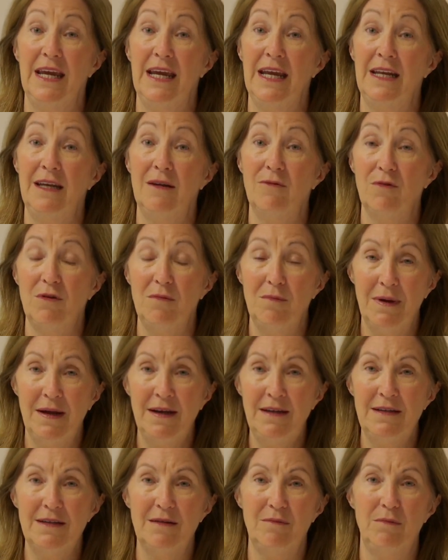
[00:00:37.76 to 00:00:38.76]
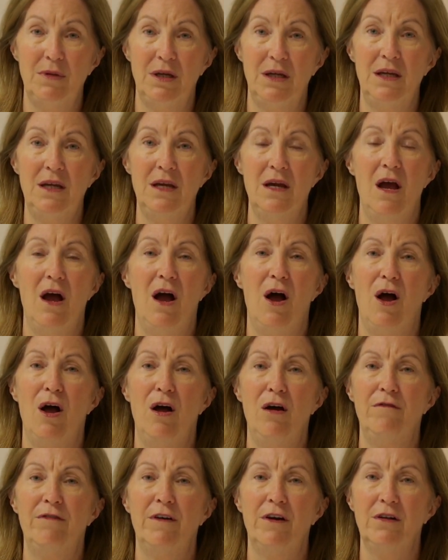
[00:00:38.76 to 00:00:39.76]
And it reminded me
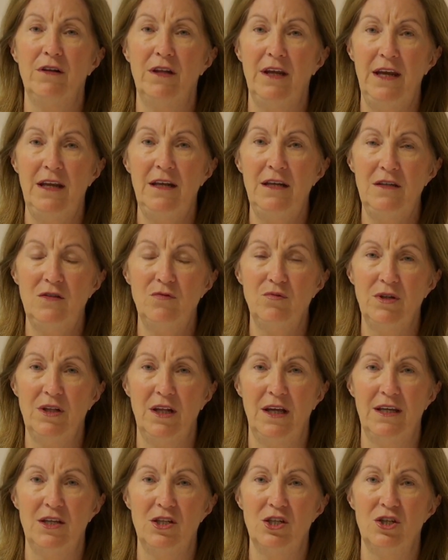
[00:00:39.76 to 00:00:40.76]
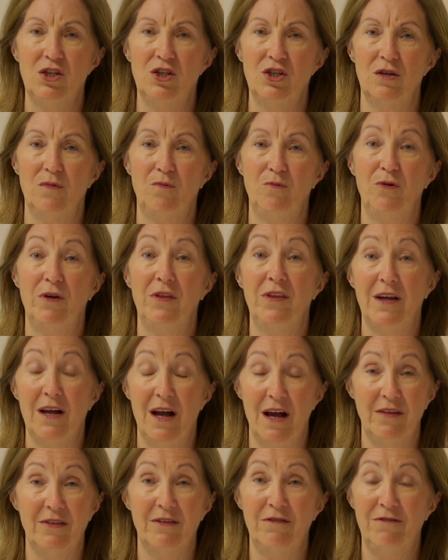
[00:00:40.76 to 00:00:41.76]
of Our Lady's relationship with
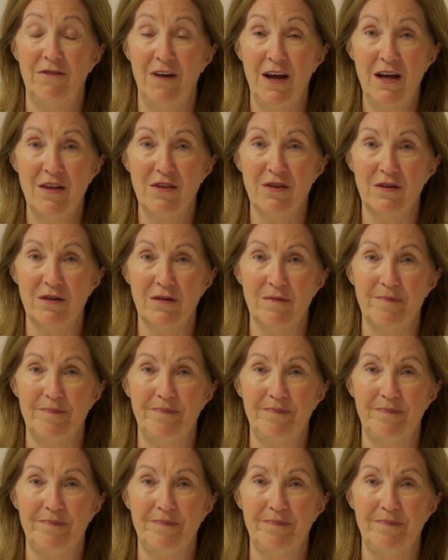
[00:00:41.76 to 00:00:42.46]
God the Father.